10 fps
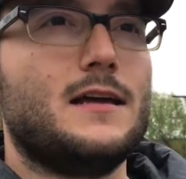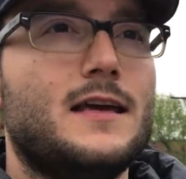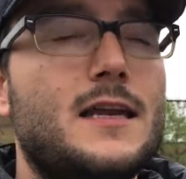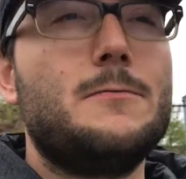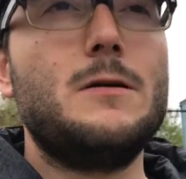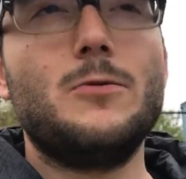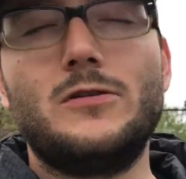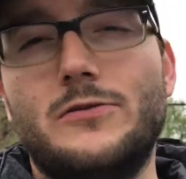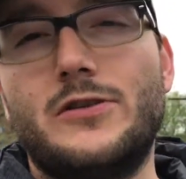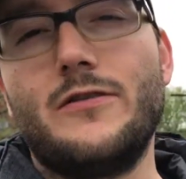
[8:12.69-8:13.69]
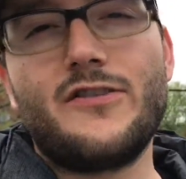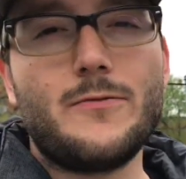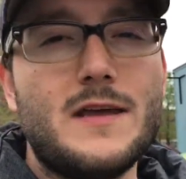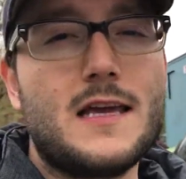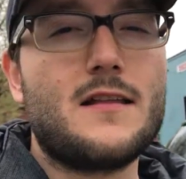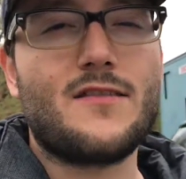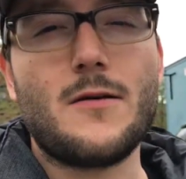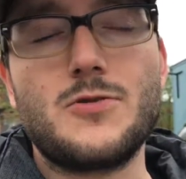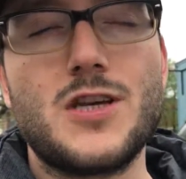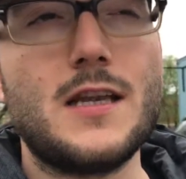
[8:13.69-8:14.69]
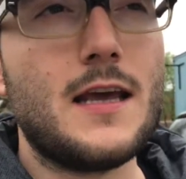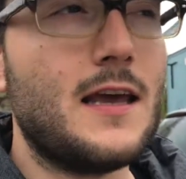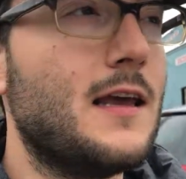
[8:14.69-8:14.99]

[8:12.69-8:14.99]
getting people to reduce their meat consumption.